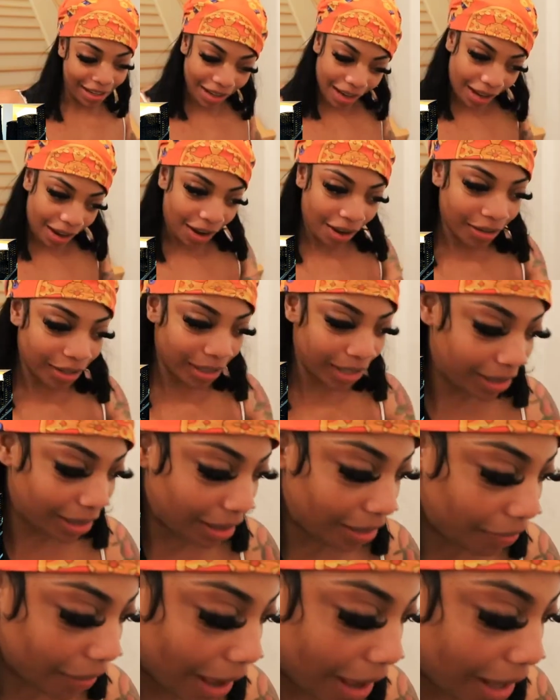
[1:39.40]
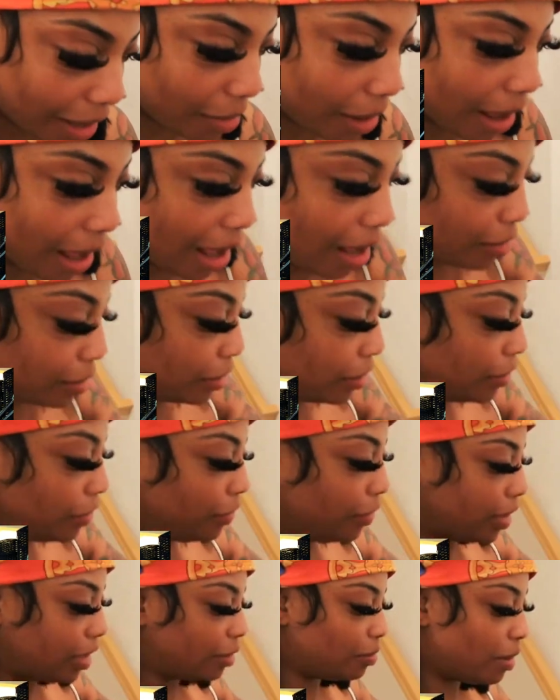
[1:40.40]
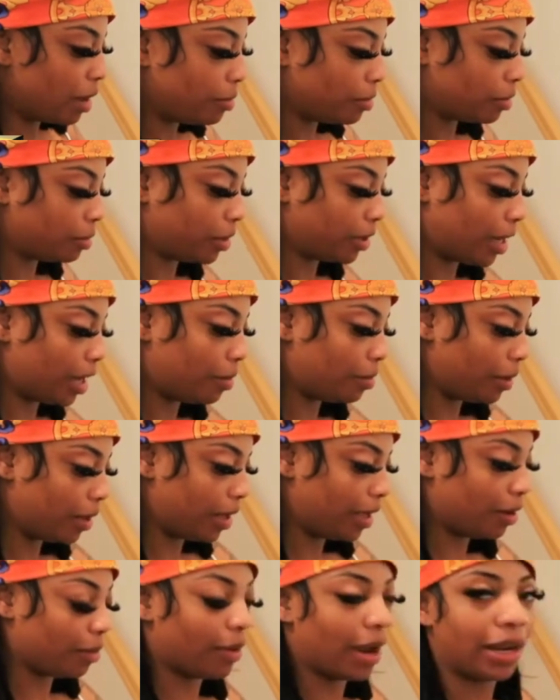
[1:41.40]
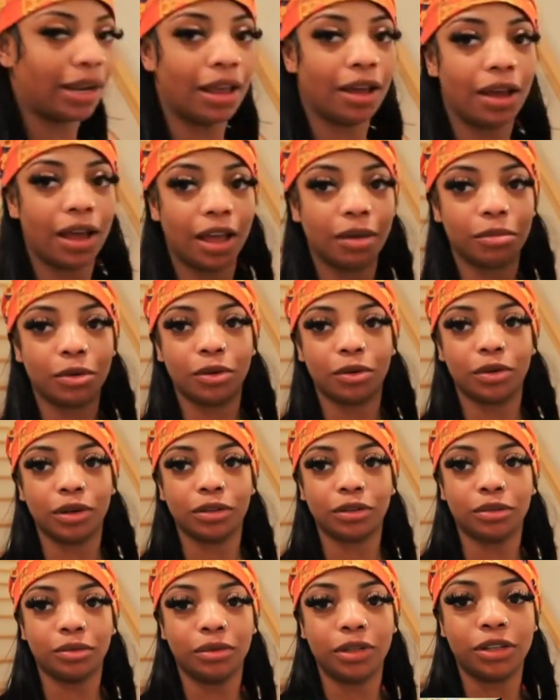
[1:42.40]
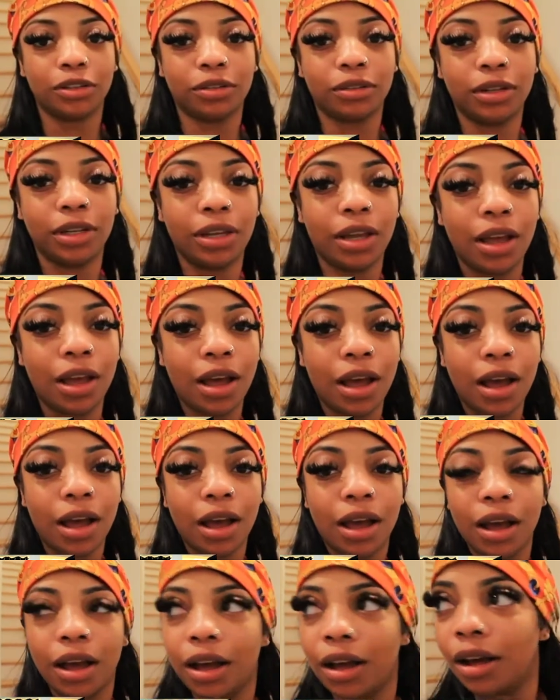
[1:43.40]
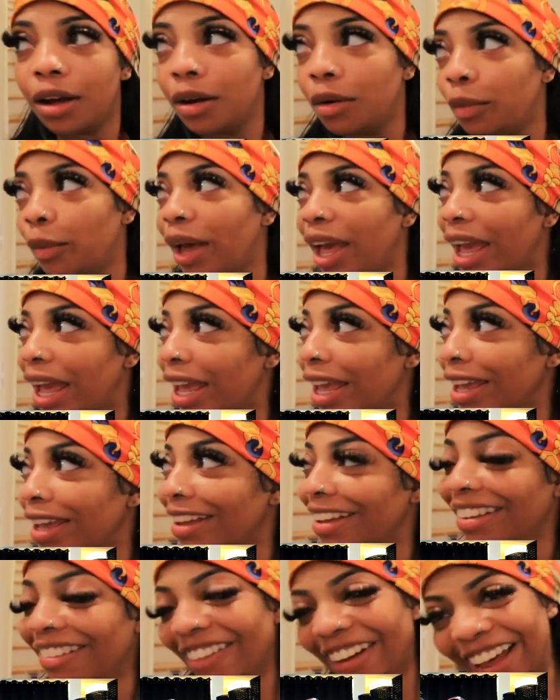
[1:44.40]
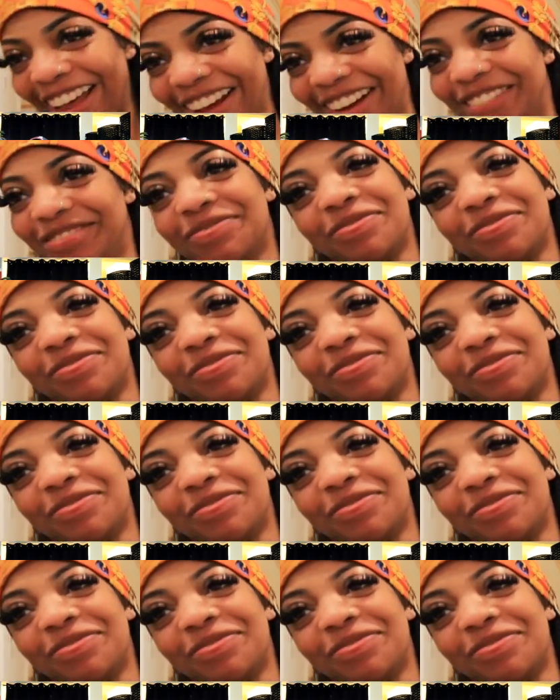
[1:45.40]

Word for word: getting all this stuff out of my house with the pop-up shop. And right now I'm going through literally. We uh, we, we, well,